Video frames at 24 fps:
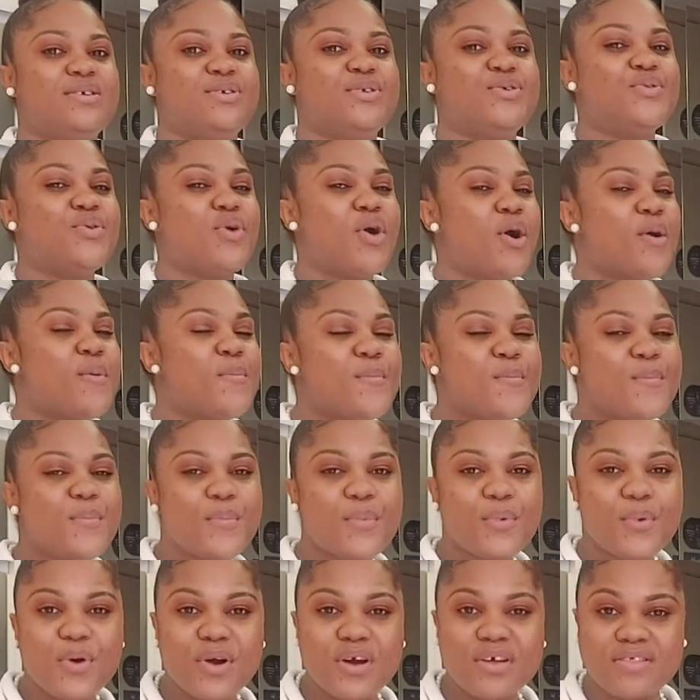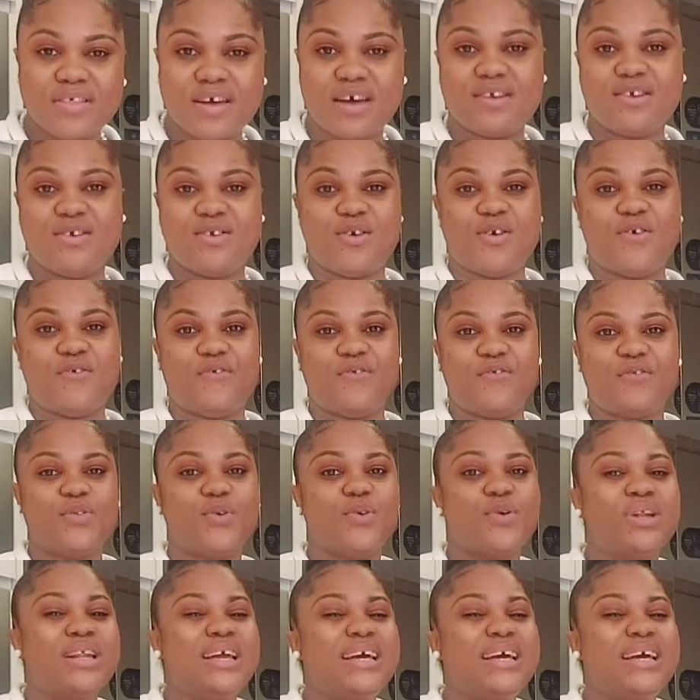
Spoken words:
you are more than enough. Don't